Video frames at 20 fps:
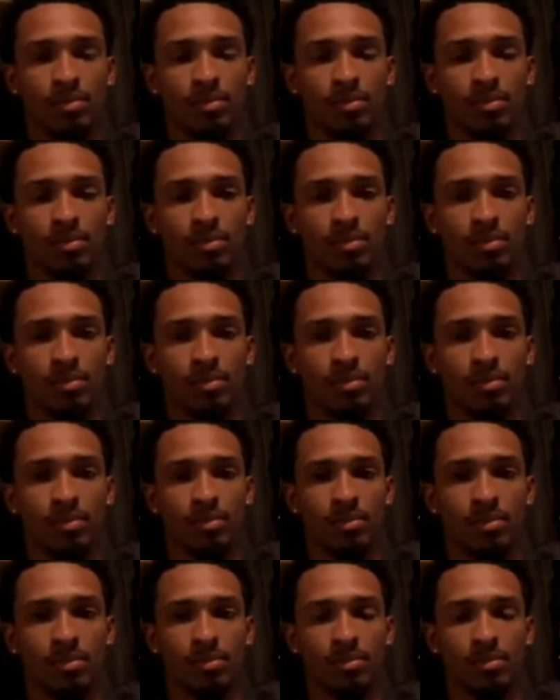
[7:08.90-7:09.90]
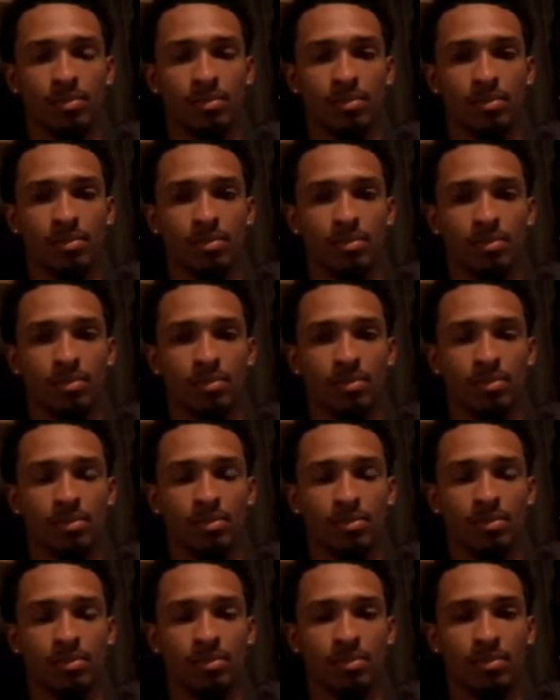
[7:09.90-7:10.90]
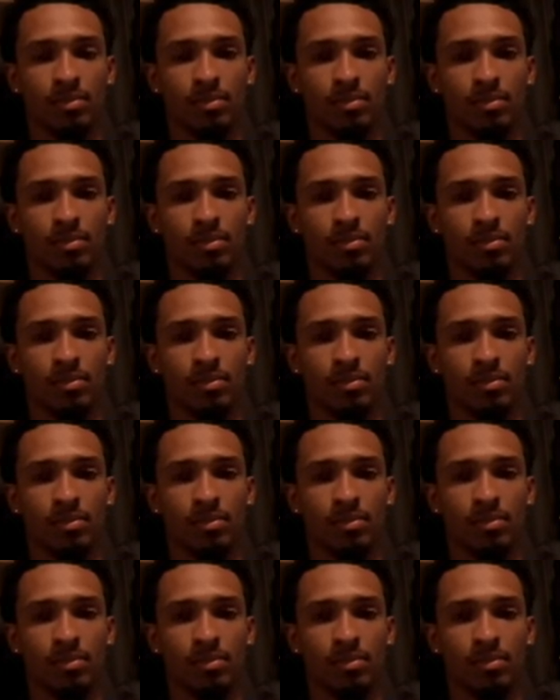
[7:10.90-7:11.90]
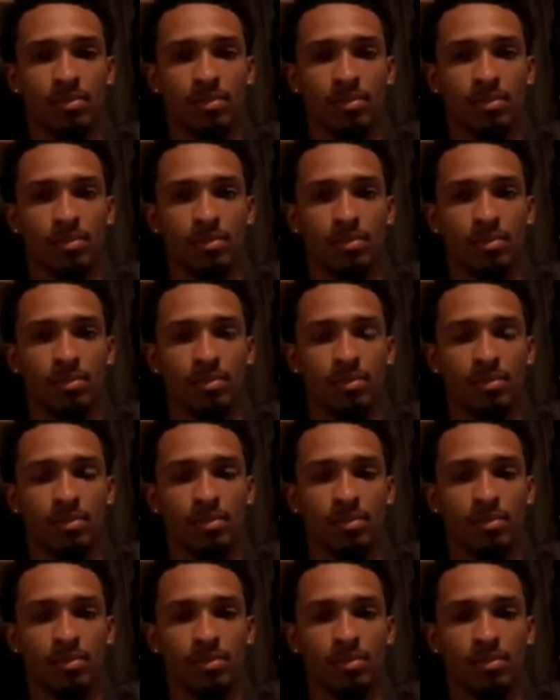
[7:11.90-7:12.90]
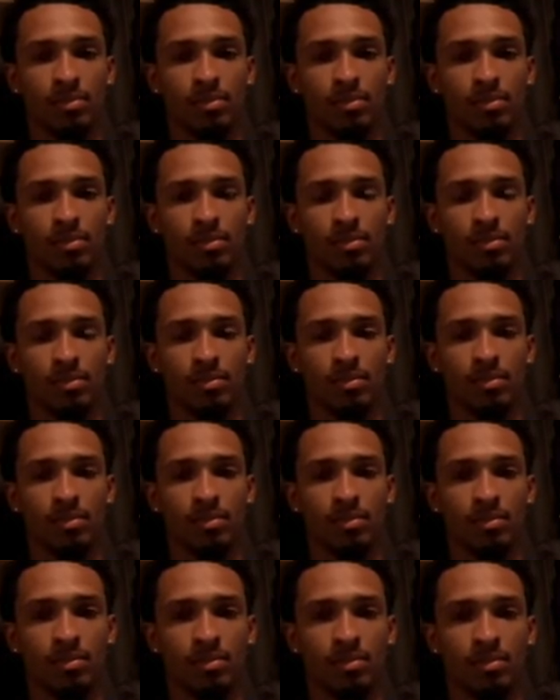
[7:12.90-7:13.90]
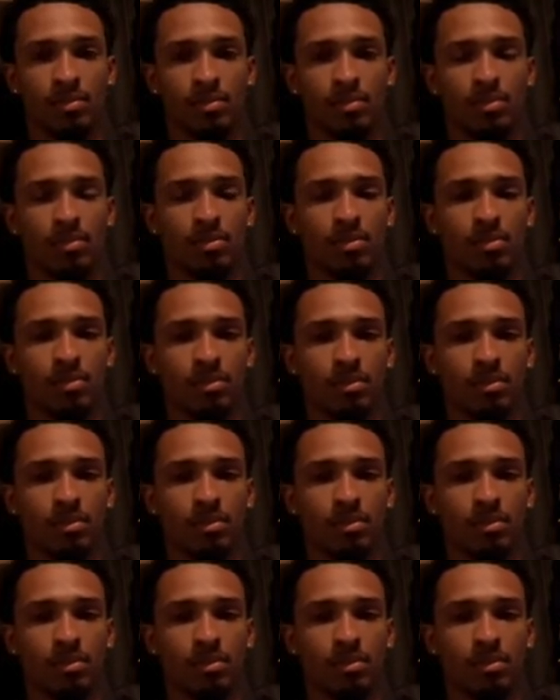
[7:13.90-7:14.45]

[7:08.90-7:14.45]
(silent)